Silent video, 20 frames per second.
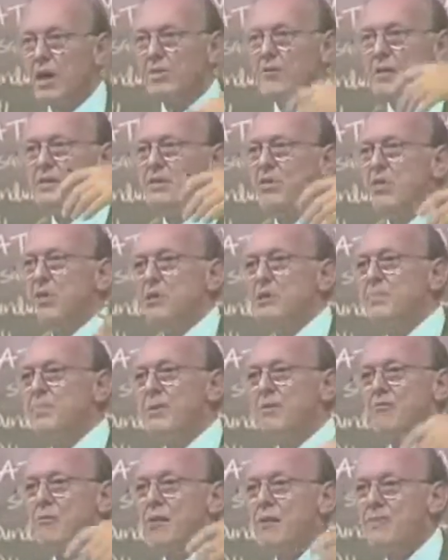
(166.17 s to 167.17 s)
the economy is
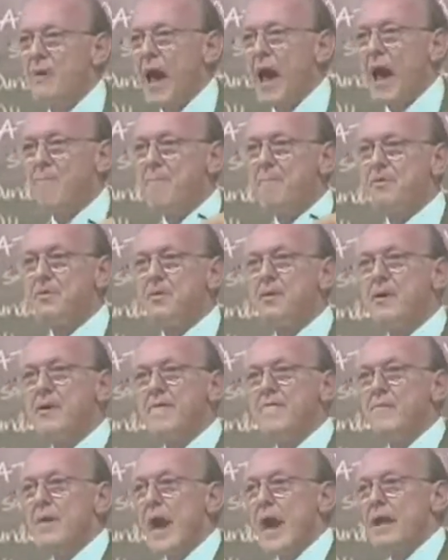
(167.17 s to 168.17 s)
going to be
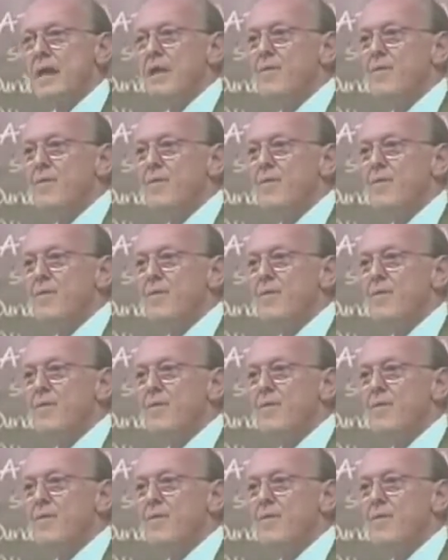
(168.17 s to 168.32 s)
revamped.